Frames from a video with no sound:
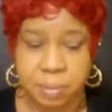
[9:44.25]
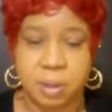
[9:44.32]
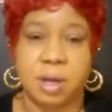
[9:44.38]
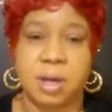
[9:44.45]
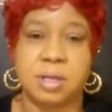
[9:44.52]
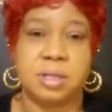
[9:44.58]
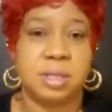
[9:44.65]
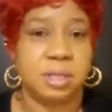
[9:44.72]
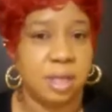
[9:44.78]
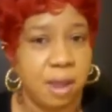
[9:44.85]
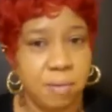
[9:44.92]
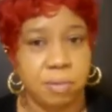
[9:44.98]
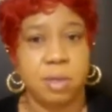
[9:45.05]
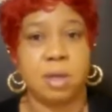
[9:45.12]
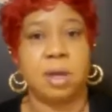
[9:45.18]
because the
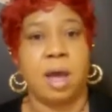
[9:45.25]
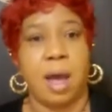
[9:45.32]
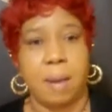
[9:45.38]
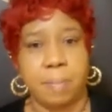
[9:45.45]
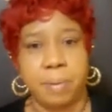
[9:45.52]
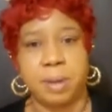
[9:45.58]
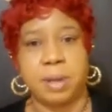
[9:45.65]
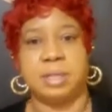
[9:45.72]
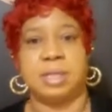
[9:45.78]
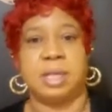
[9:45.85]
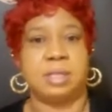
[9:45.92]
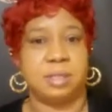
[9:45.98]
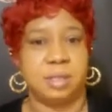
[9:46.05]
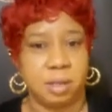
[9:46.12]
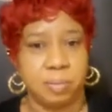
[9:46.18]
same thing happened, as I
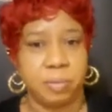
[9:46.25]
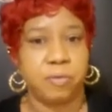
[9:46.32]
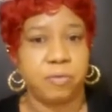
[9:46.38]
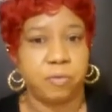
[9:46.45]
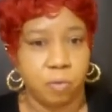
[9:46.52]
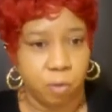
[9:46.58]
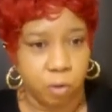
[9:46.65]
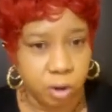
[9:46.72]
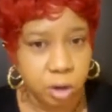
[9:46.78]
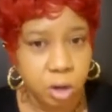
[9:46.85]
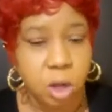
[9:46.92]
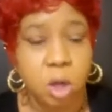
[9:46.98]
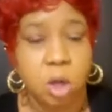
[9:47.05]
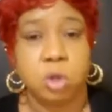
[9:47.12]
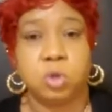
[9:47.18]
said before,
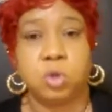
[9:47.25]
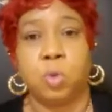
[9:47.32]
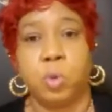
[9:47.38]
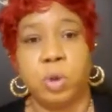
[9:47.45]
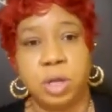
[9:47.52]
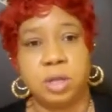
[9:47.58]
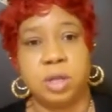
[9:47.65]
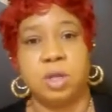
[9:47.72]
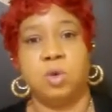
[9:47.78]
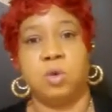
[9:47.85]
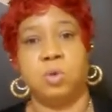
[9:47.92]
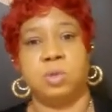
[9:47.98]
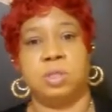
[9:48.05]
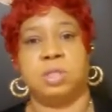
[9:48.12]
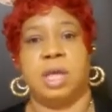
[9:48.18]
to Whitney
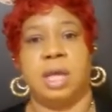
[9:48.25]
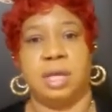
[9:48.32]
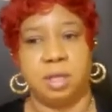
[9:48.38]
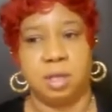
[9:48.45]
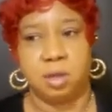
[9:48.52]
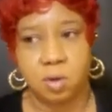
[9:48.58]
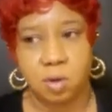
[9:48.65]
Houston,